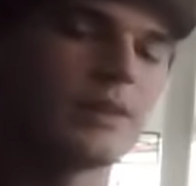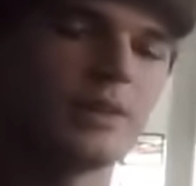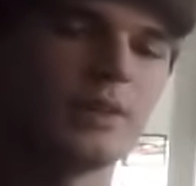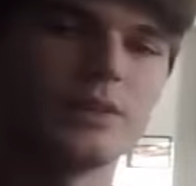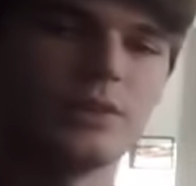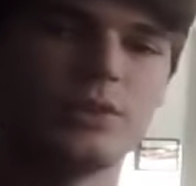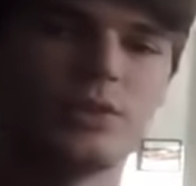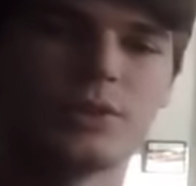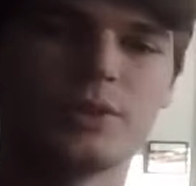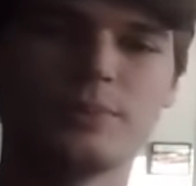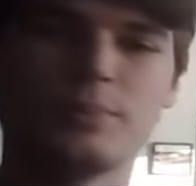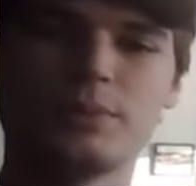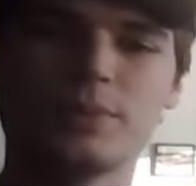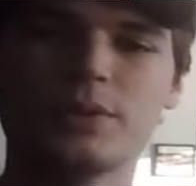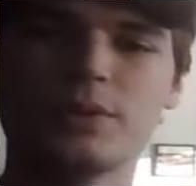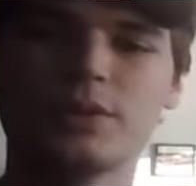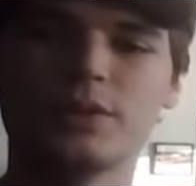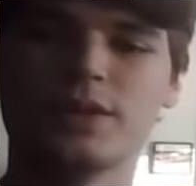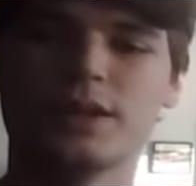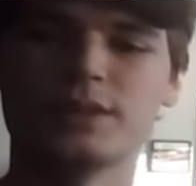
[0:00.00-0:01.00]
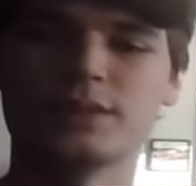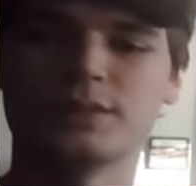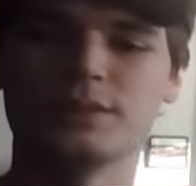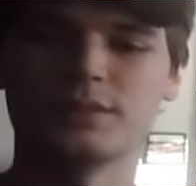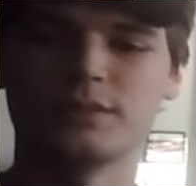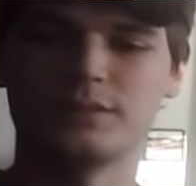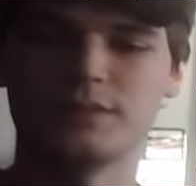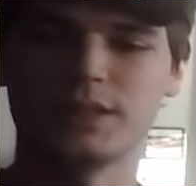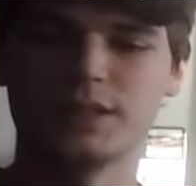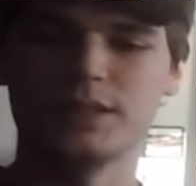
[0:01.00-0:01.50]
Your computer
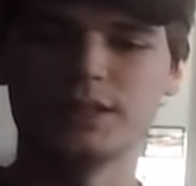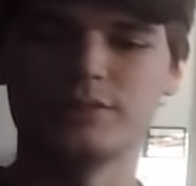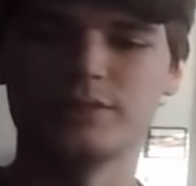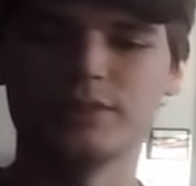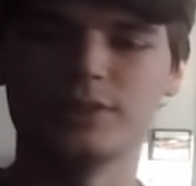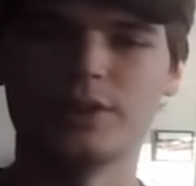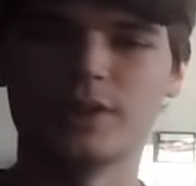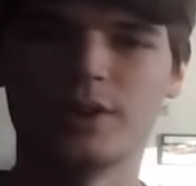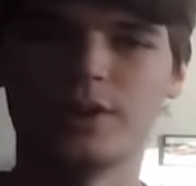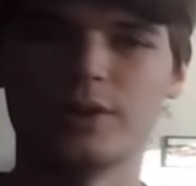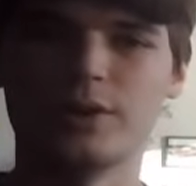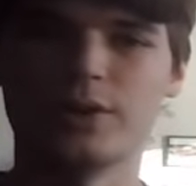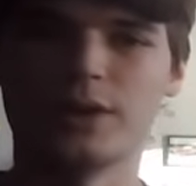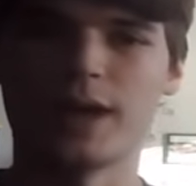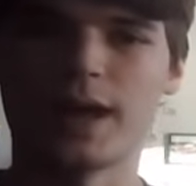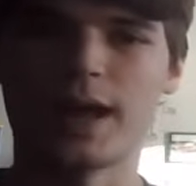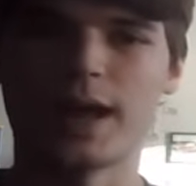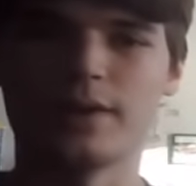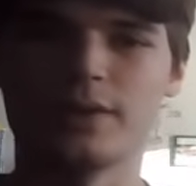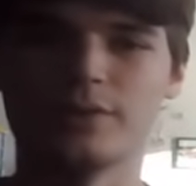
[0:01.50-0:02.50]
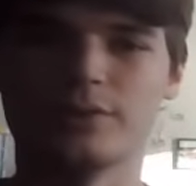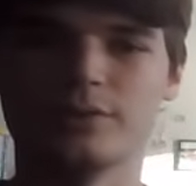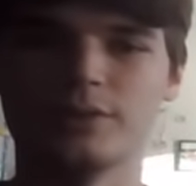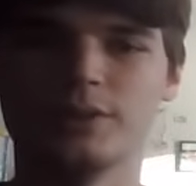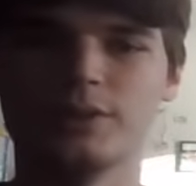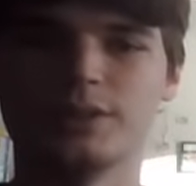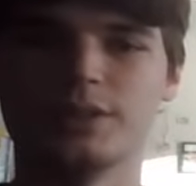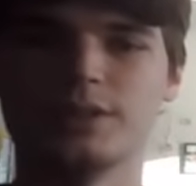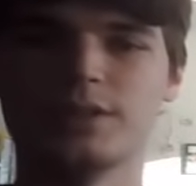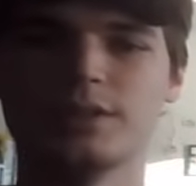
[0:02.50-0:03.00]
doesn't even know how to
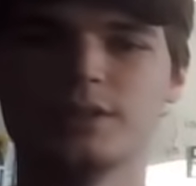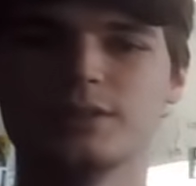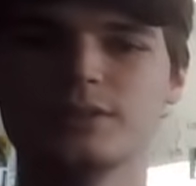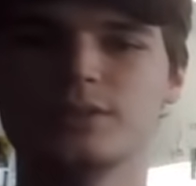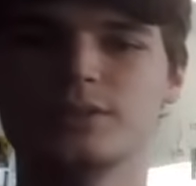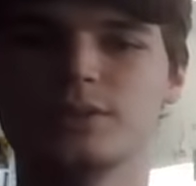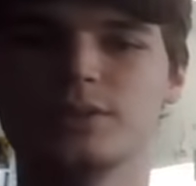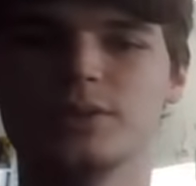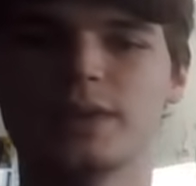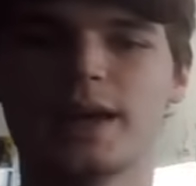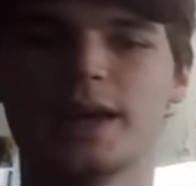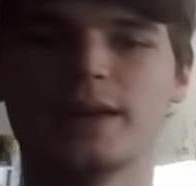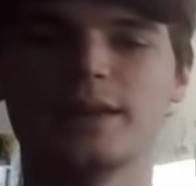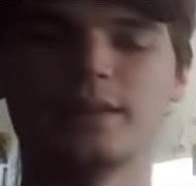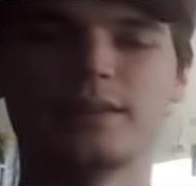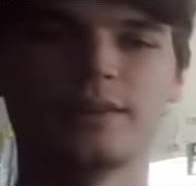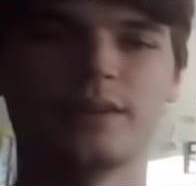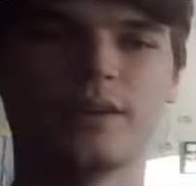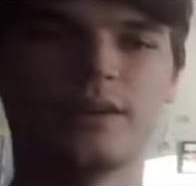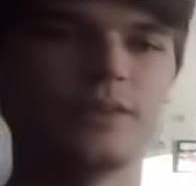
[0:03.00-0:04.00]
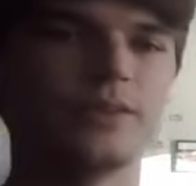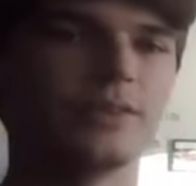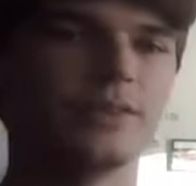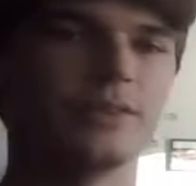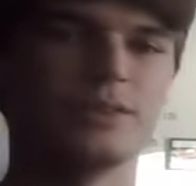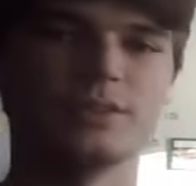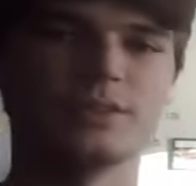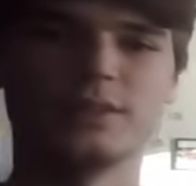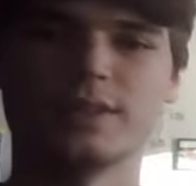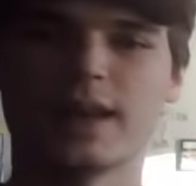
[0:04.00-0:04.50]
really do that other
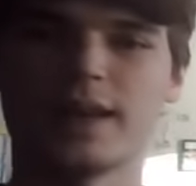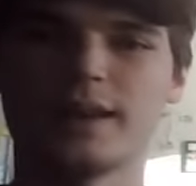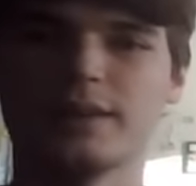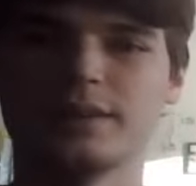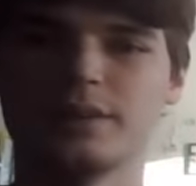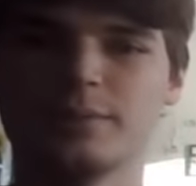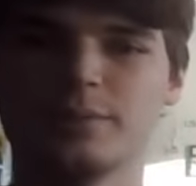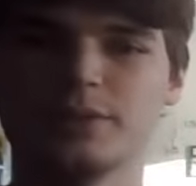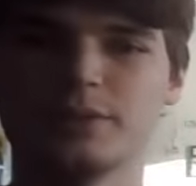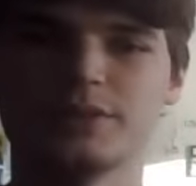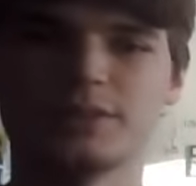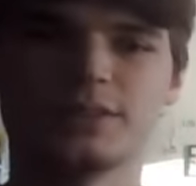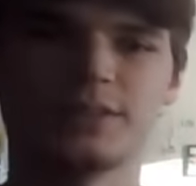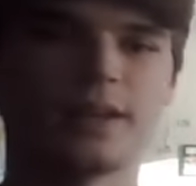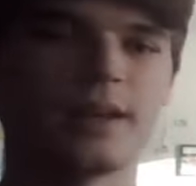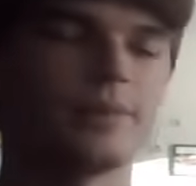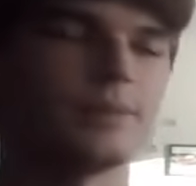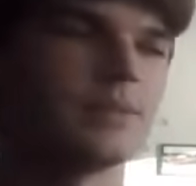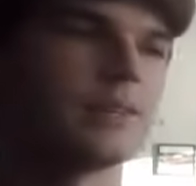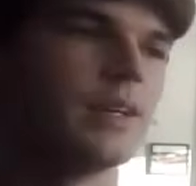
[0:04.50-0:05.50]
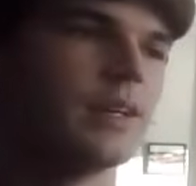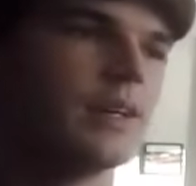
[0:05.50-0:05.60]
than just adding a bunch of times.